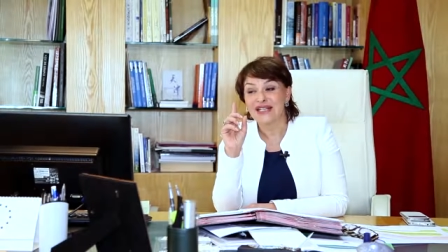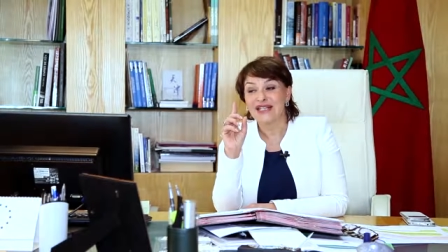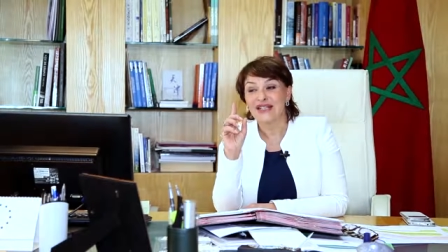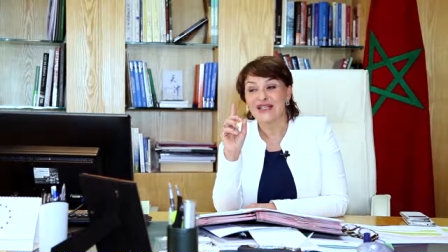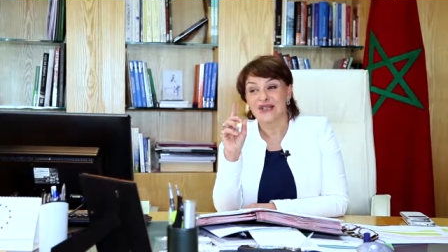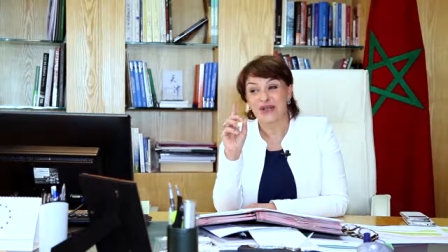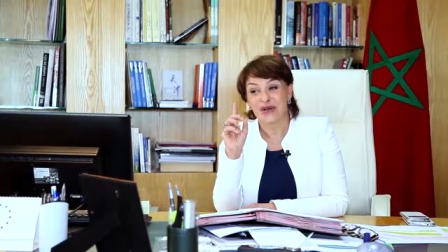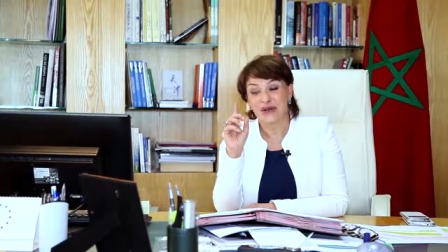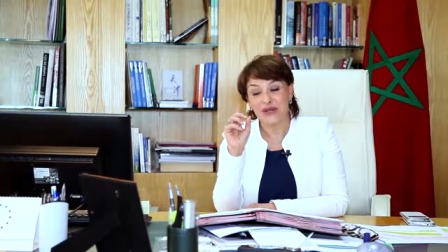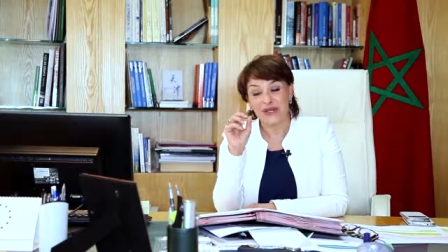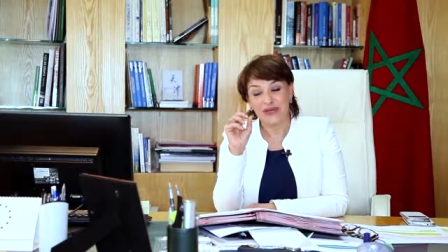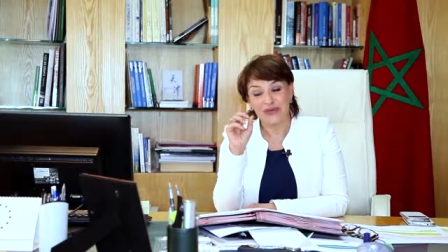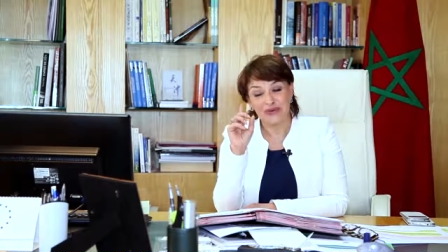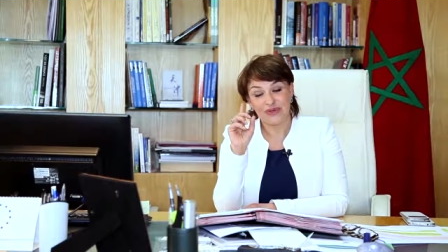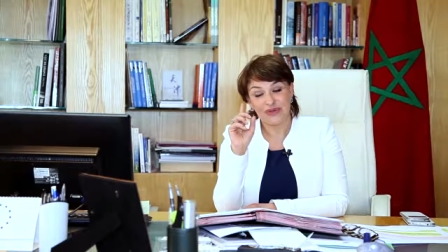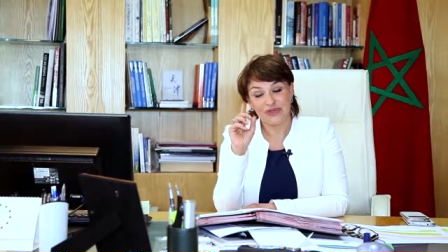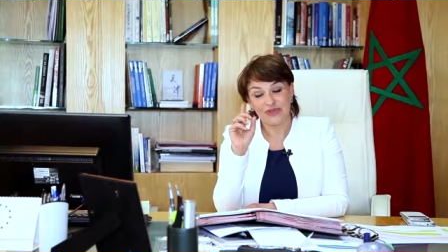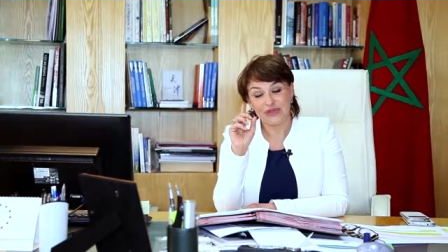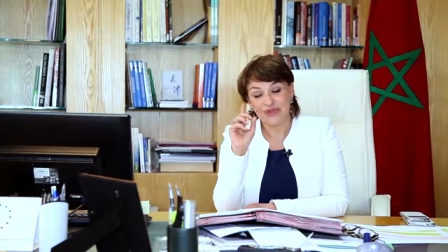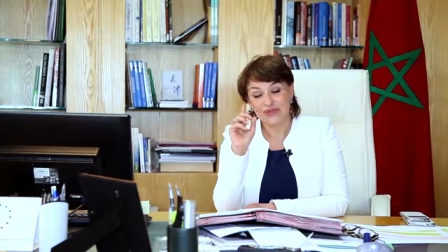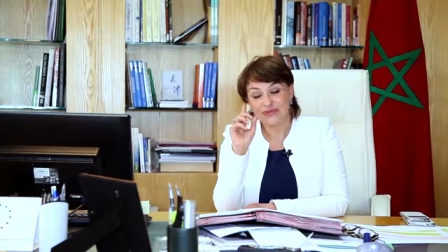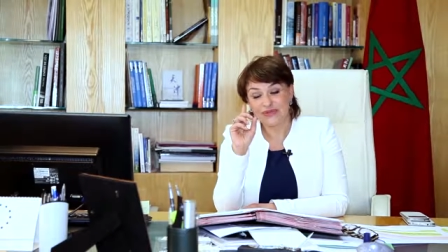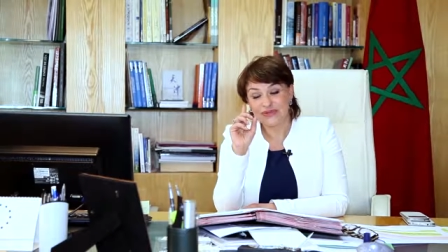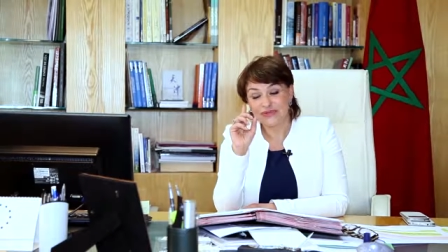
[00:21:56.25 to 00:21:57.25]
So he
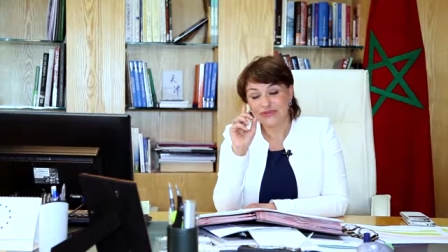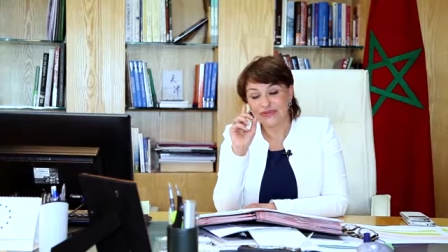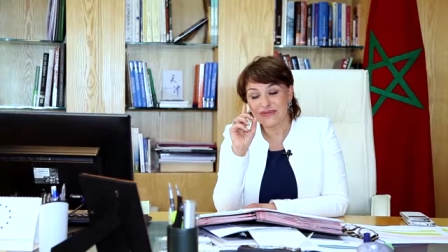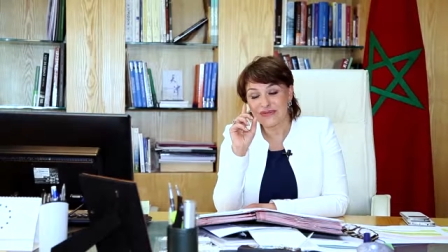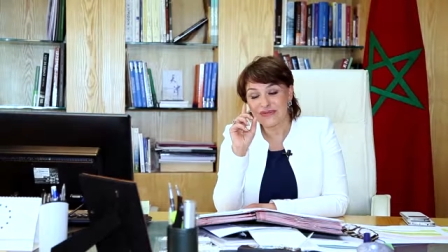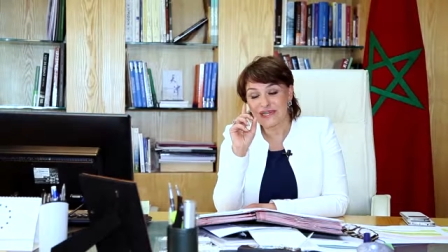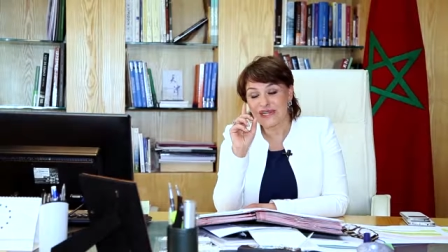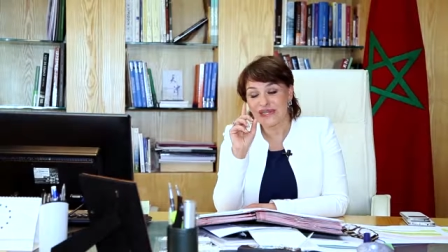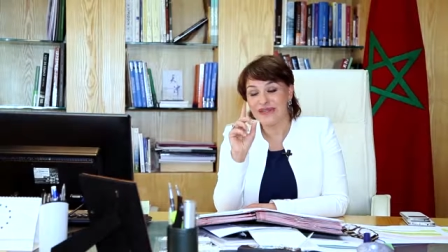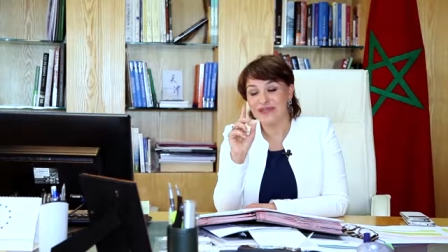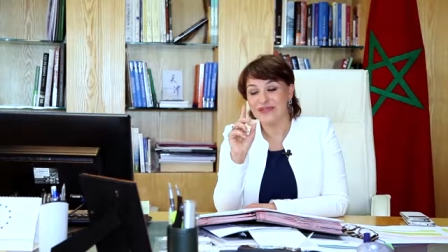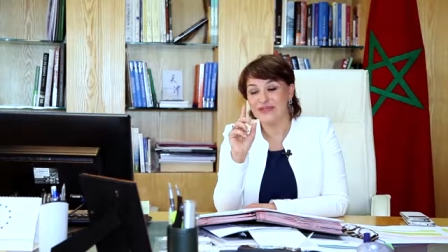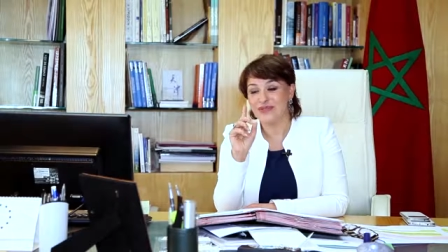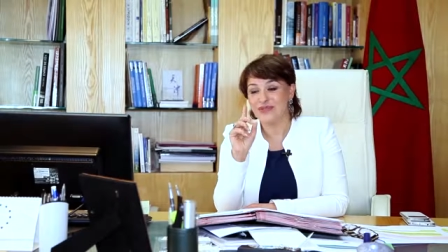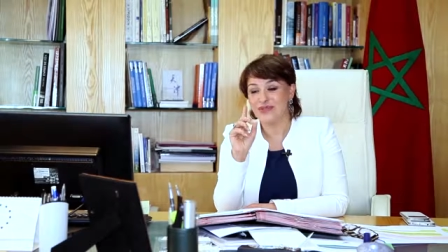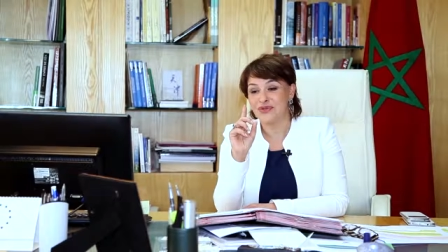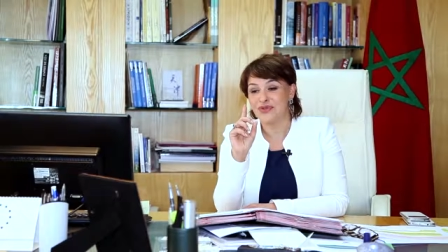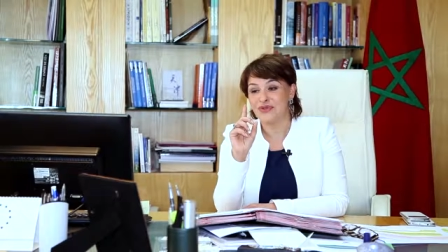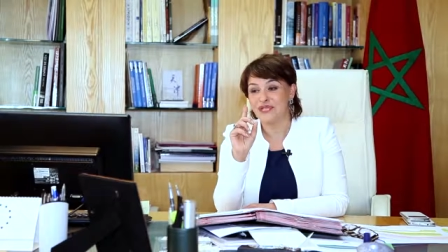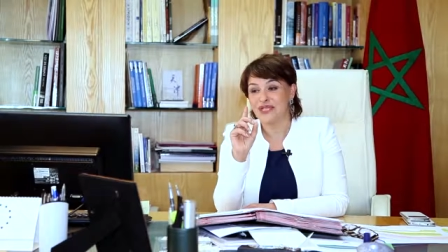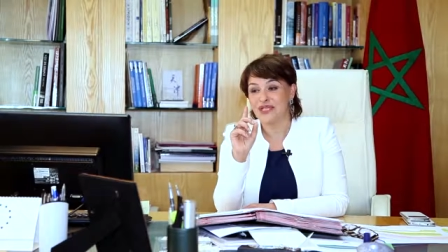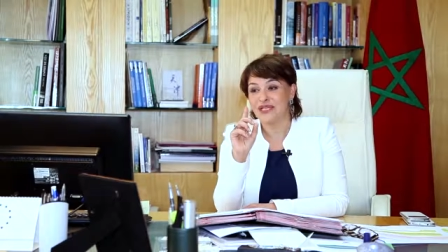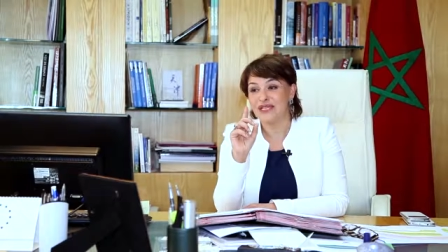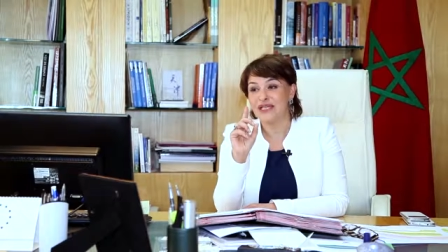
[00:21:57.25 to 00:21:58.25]
was telling to
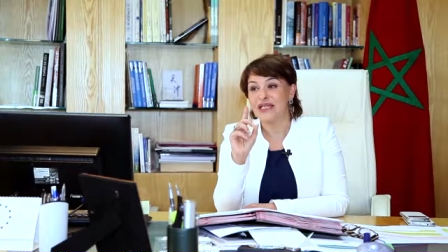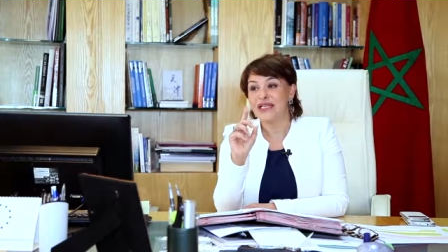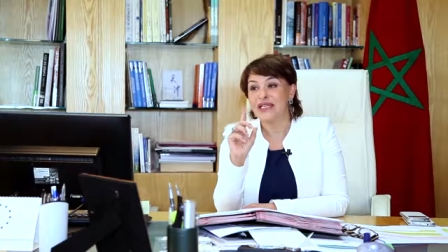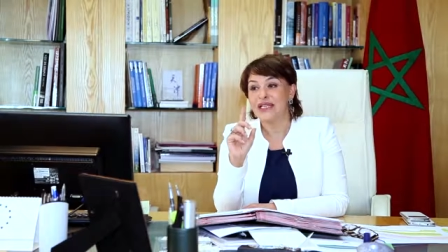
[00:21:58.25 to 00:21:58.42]
me,